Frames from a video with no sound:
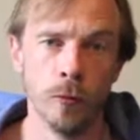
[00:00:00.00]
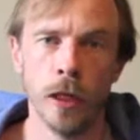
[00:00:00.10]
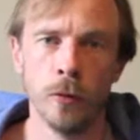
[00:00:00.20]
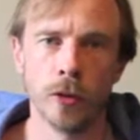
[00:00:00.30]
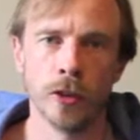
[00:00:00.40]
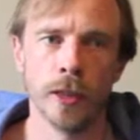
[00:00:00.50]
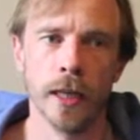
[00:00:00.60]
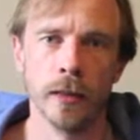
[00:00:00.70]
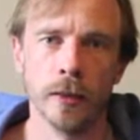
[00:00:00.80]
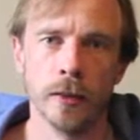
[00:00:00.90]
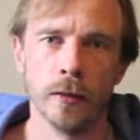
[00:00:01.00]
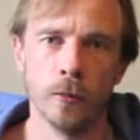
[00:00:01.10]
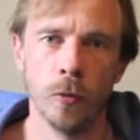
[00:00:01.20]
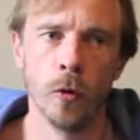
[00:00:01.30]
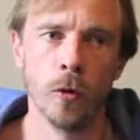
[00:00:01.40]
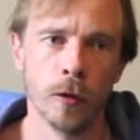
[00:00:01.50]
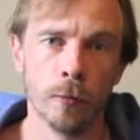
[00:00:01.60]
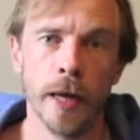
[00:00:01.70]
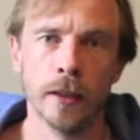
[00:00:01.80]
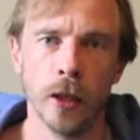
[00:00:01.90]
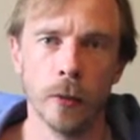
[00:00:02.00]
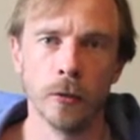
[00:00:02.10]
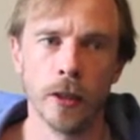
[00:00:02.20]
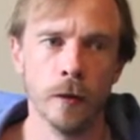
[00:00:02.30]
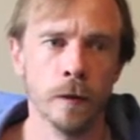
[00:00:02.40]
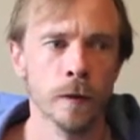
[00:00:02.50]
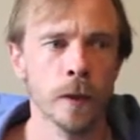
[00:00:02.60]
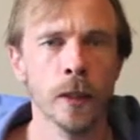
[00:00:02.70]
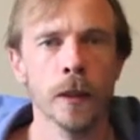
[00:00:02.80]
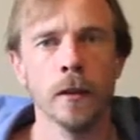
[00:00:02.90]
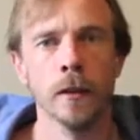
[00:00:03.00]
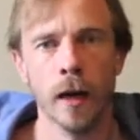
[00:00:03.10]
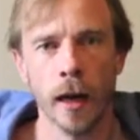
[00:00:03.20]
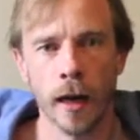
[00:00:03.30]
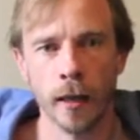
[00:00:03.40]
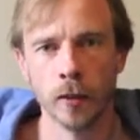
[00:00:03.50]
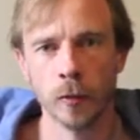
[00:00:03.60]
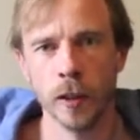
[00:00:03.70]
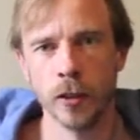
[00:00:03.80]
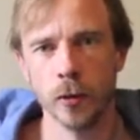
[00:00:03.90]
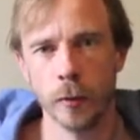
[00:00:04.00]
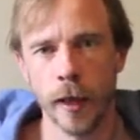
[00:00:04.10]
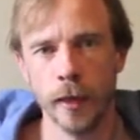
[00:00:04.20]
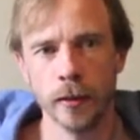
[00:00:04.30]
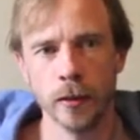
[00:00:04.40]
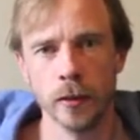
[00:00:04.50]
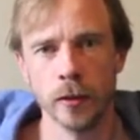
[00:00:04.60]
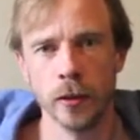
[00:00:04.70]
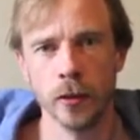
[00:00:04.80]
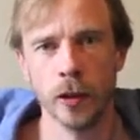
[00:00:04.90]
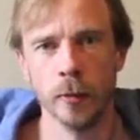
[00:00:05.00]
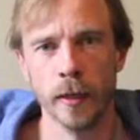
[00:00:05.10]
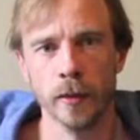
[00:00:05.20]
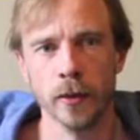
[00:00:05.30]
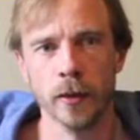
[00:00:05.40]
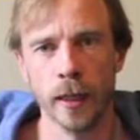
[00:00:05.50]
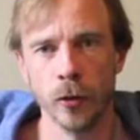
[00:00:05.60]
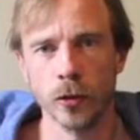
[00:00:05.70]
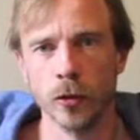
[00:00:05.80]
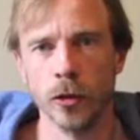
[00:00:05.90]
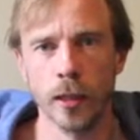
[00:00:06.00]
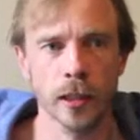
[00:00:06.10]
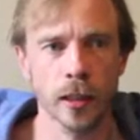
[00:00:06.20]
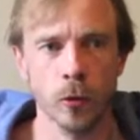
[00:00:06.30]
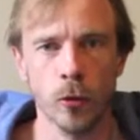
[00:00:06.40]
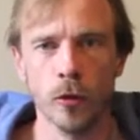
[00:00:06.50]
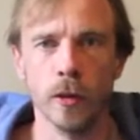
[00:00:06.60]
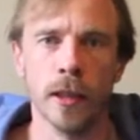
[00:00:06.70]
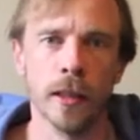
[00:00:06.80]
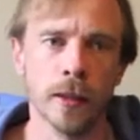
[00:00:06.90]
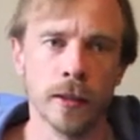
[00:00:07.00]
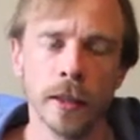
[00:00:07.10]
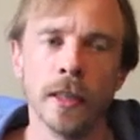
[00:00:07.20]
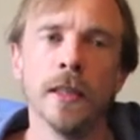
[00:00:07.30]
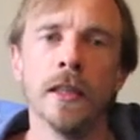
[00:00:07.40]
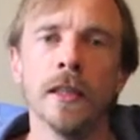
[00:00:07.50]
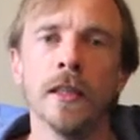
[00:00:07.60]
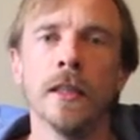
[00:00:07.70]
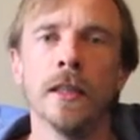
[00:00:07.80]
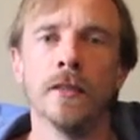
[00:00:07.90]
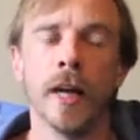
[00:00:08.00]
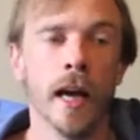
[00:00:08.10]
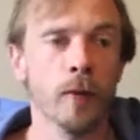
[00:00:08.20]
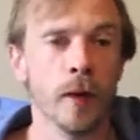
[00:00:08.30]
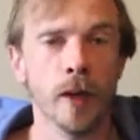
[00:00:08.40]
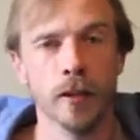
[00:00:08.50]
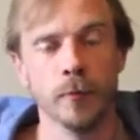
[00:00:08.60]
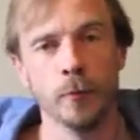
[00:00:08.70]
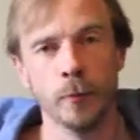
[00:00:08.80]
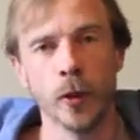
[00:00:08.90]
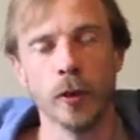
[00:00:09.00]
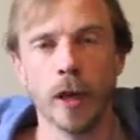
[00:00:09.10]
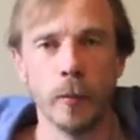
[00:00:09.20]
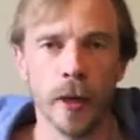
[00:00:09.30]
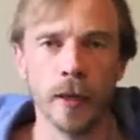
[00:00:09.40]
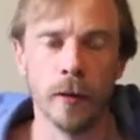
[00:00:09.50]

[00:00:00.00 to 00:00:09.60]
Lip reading: really wanted to get this wall and paint it up himself. And speaking to other painters, other street painters, they'd also tried to get the wall, and they hadn't managed to put the right